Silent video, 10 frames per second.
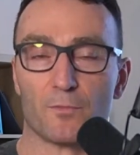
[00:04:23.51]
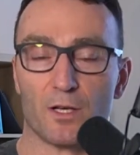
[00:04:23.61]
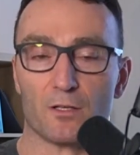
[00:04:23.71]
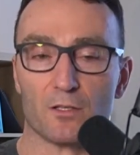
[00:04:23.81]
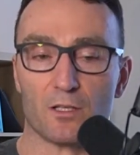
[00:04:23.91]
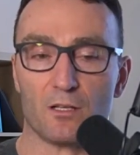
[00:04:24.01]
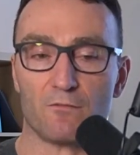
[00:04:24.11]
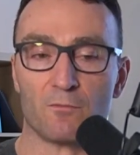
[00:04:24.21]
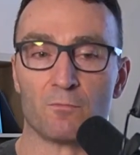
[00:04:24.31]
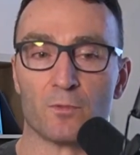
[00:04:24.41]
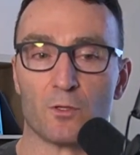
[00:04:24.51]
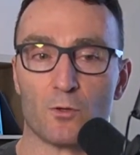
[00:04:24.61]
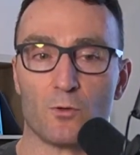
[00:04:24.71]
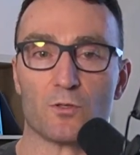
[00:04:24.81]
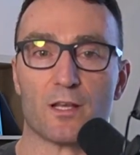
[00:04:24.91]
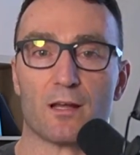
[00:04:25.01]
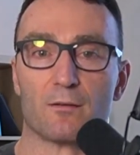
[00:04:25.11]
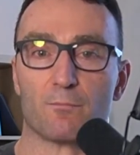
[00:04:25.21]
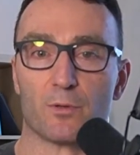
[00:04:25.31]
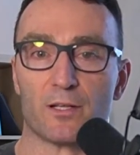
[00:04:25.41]
You know, give them cues that
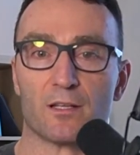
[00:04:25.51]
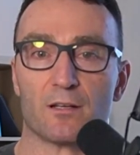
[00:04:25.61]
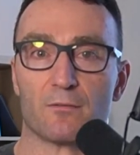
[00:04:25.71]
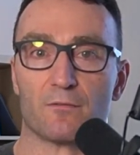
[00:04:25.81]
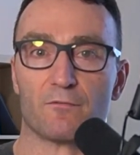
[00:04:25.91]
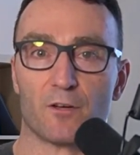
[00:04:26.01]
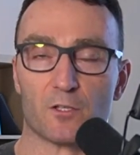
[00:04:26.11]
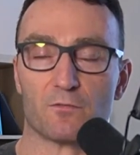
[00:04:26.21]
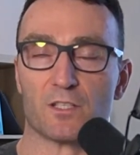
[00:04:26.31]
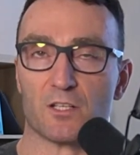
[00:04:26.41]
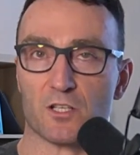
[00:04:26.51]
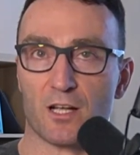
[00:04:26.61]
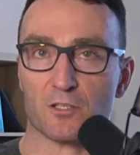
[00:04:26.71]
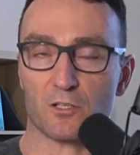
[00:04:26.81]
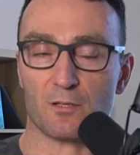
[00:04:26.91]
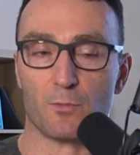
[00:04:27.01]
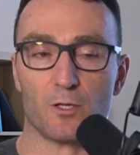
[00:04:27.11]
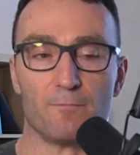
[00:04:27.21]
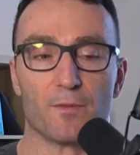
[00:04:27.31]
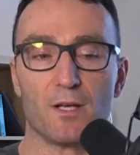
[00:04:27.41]
bring their focus of attention outside their body.